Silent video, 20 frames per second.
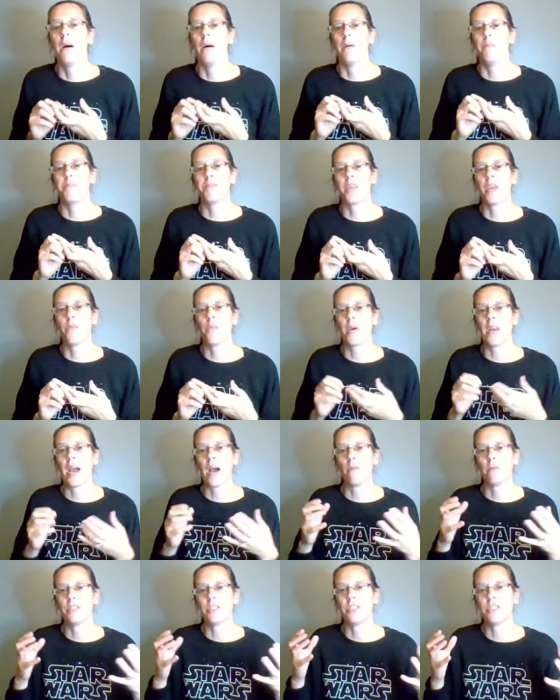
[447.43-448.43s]
And when
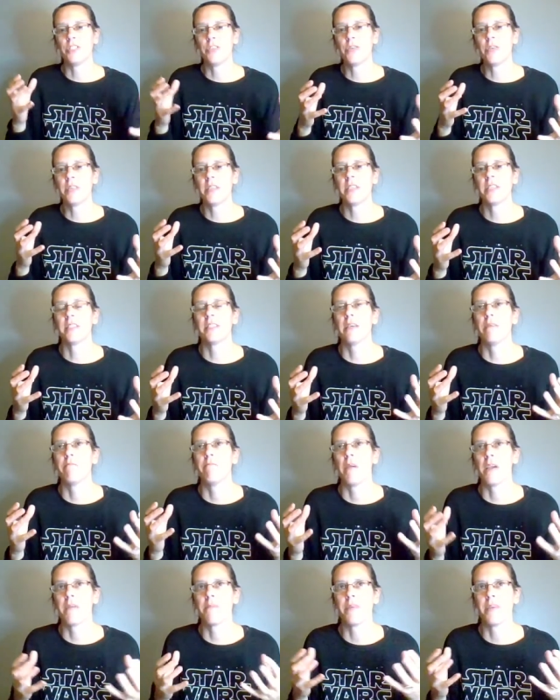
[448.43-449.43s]
I was doing this,
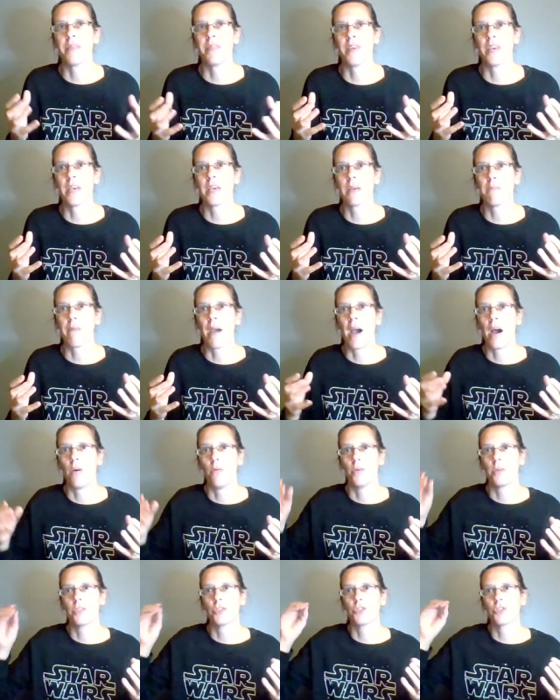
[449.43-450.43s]
it made me think
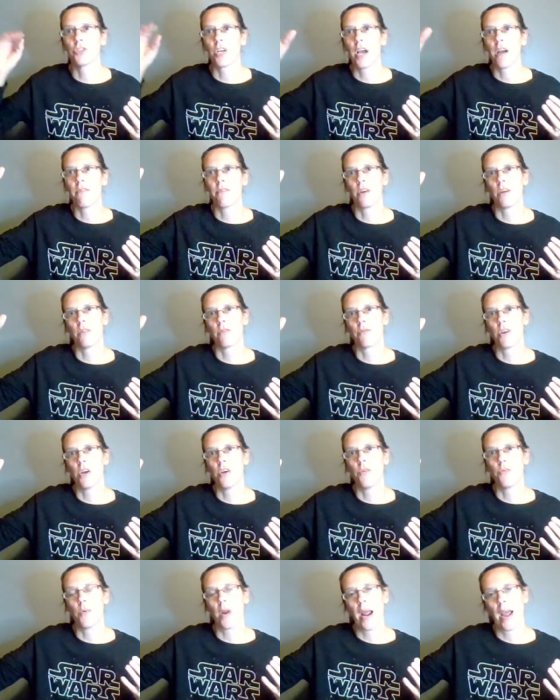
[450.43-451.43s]
about when you're driving on the
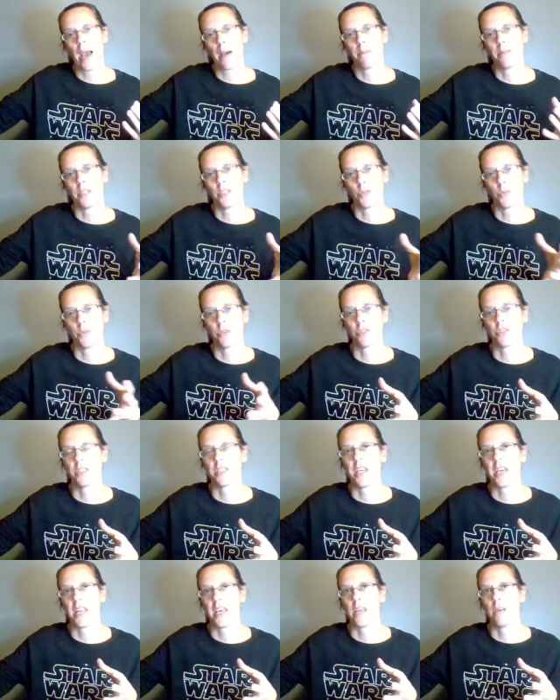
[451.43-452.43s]
road, what happens when there's
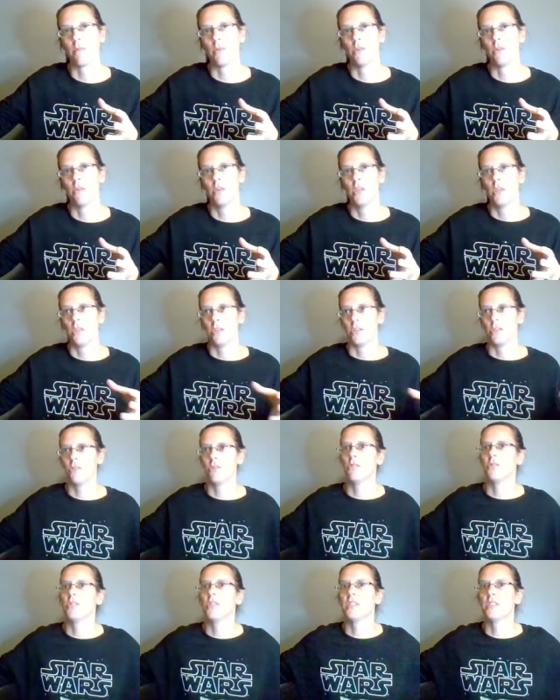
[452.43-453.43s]
a dead animal?
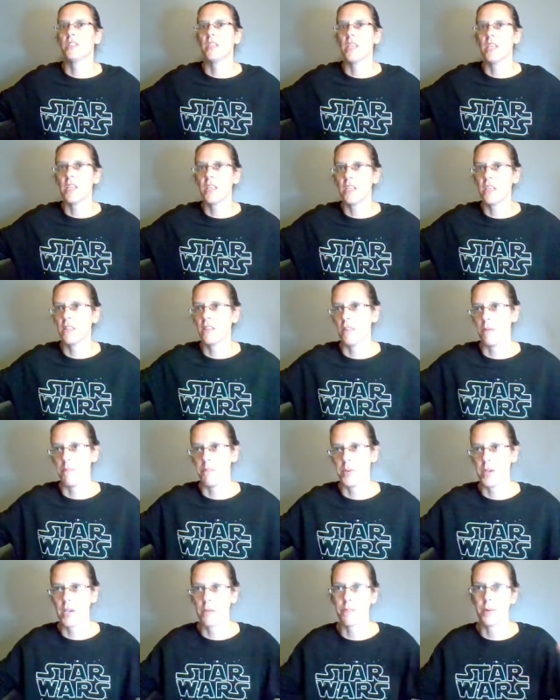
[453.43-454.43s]
You see the
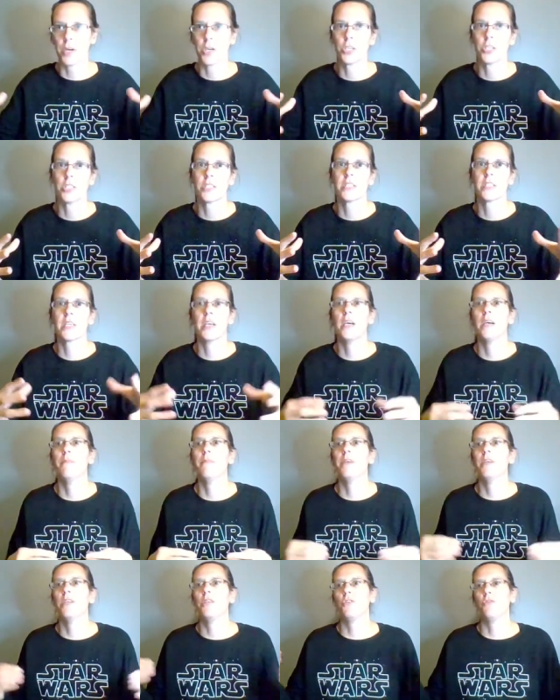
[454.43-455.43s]
big birds
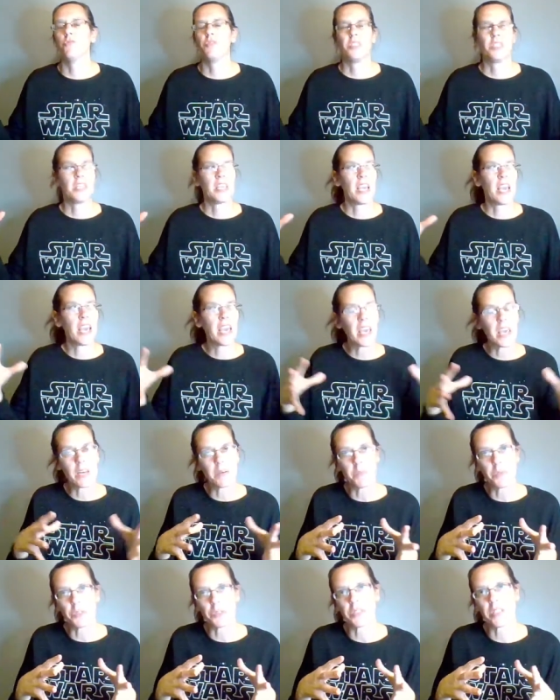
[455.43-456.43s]
coming, you see
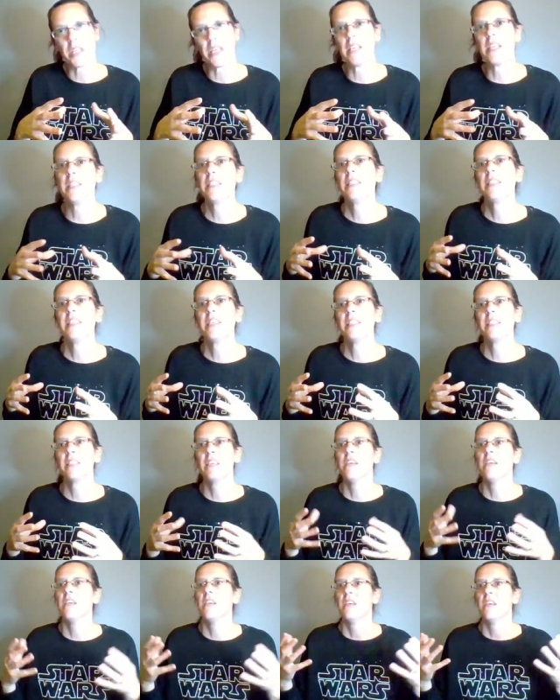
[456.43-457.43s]
animals eating
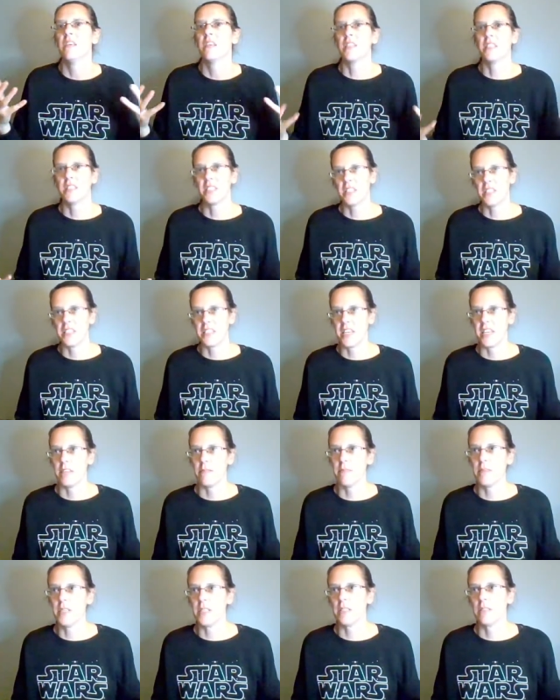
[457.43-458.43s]
it because it's
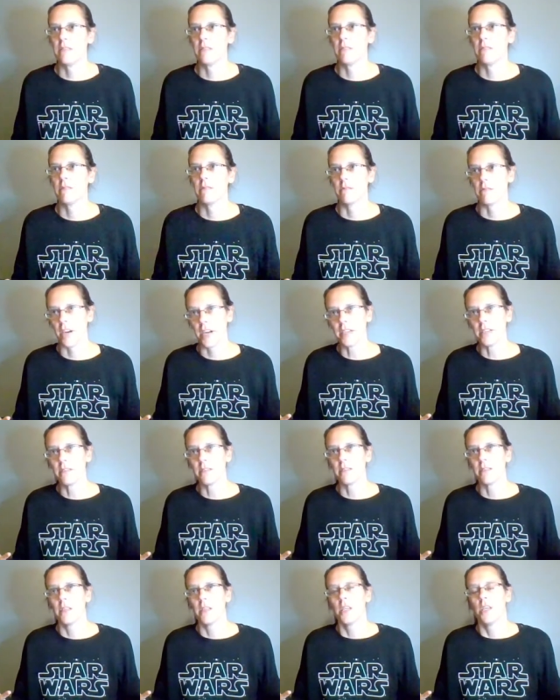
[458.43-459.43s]
dead meat, right?
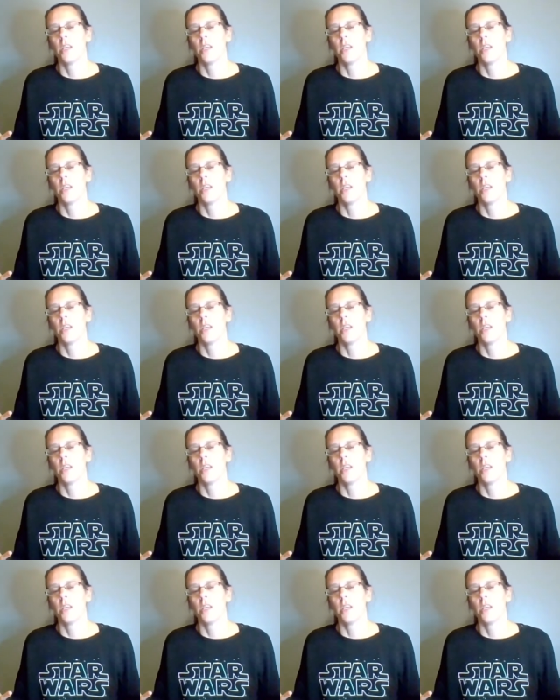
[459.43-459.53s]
